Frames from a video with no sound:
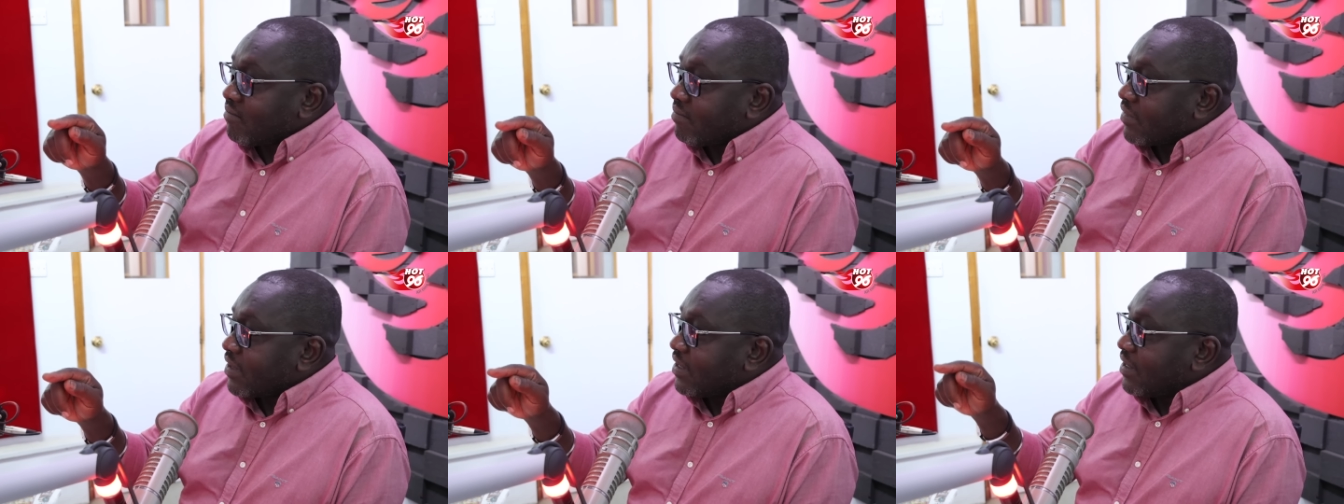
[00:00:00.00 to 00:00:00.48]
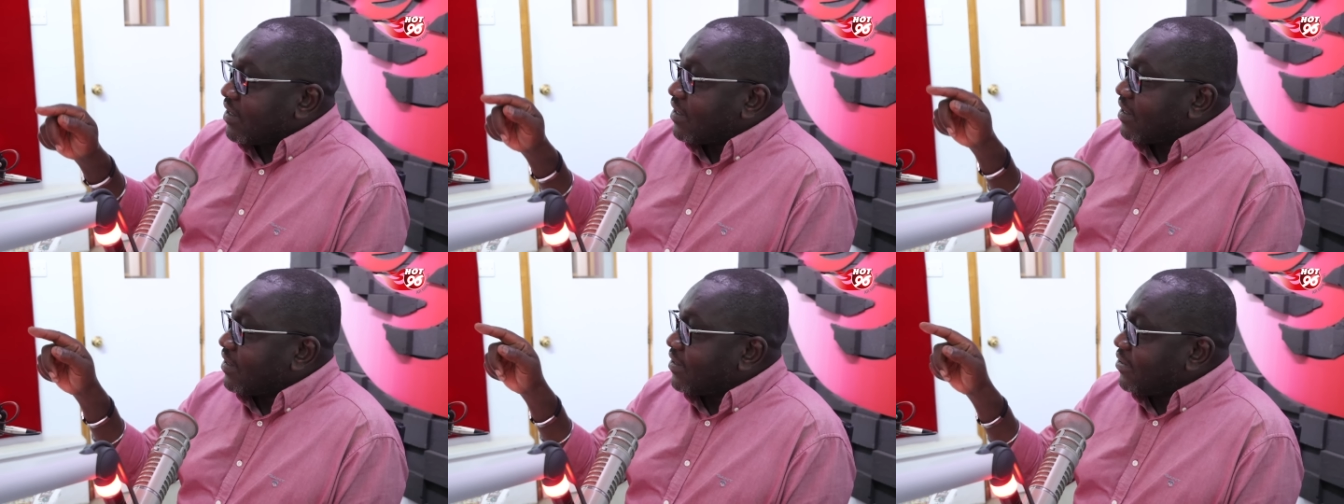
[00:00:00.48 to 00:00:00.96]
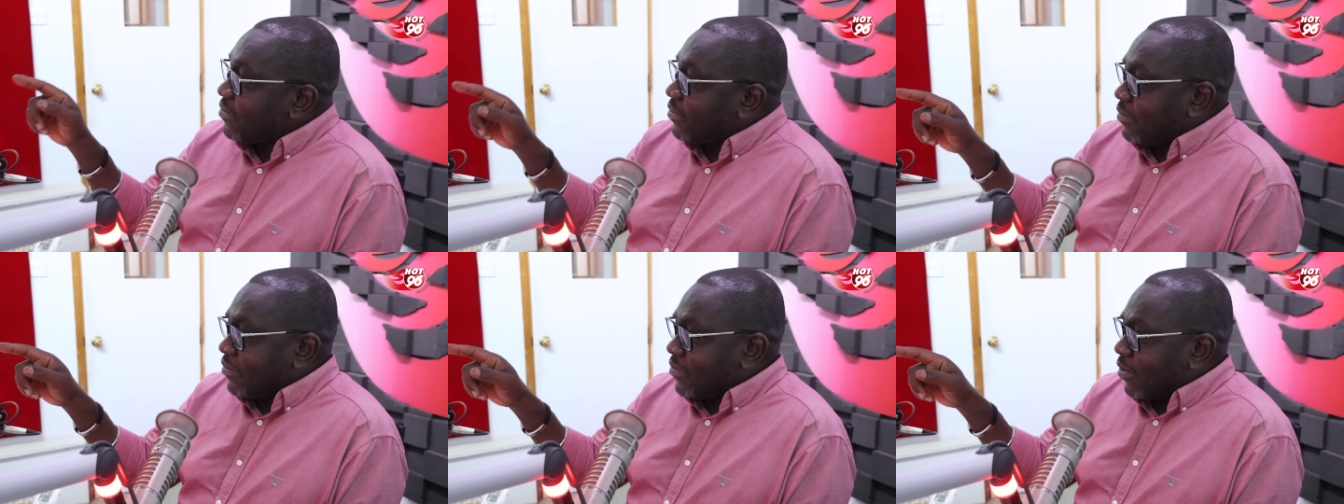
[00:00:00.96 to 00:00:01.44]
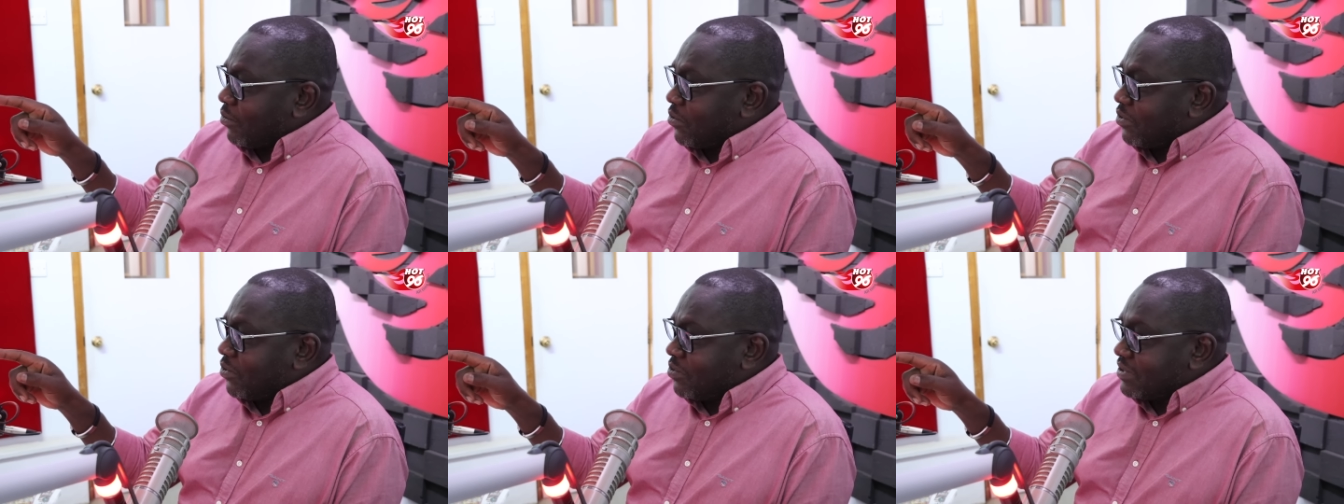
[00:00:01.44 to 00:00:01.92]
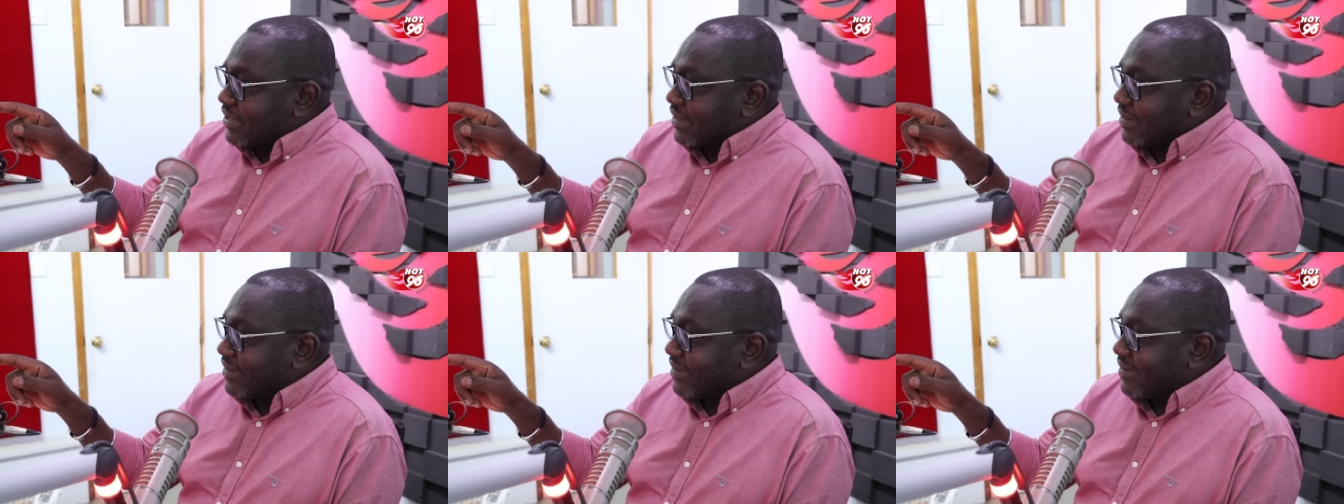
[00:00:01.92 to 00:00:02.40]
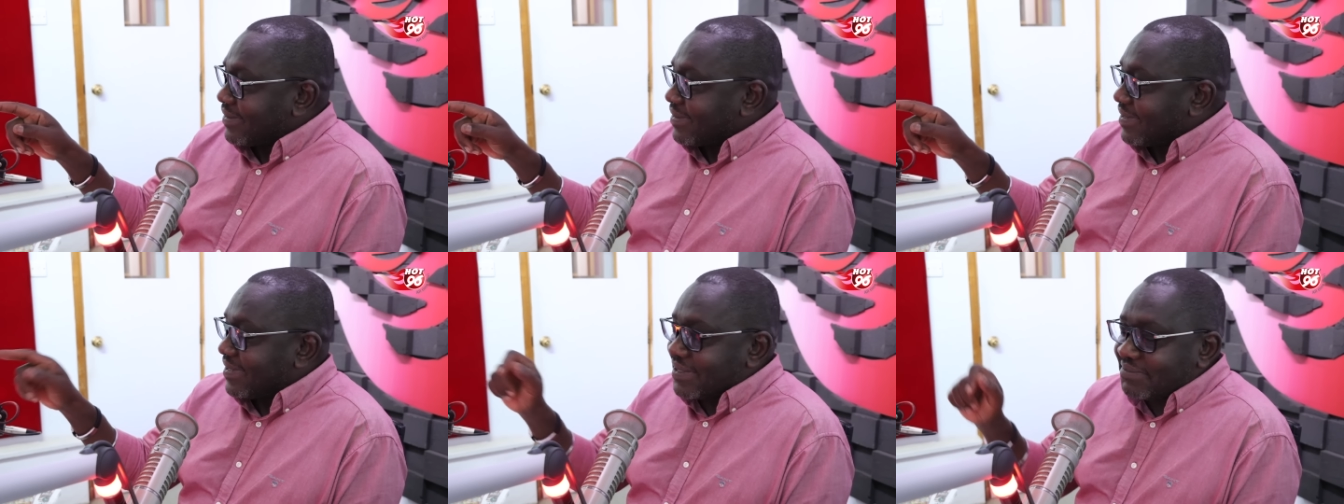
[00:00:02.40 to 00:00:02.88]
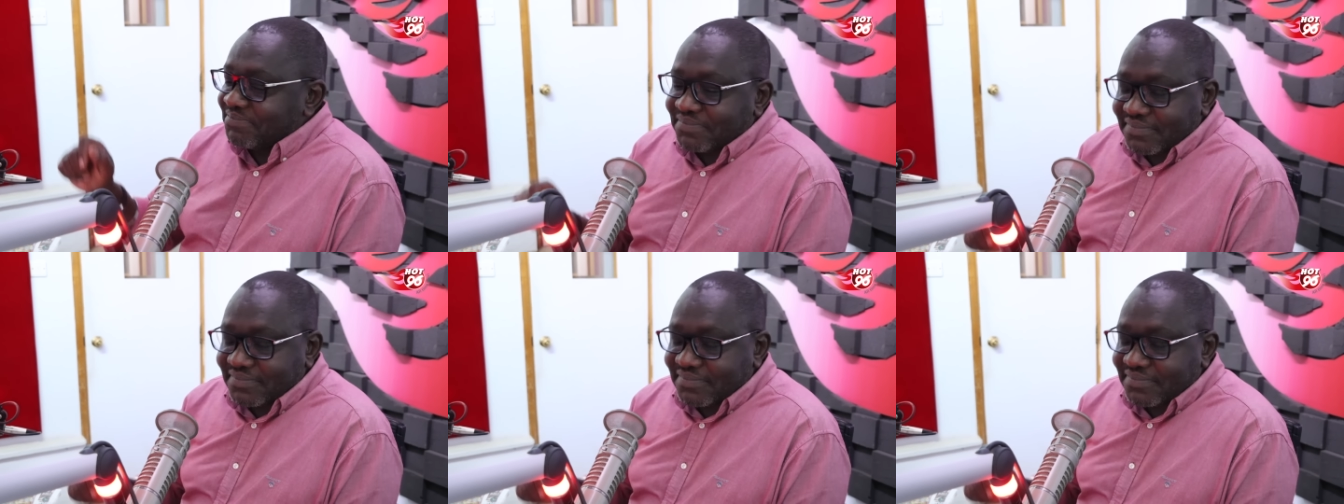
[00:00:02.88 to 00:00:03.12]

yeah, your Lunje, yes, yeah.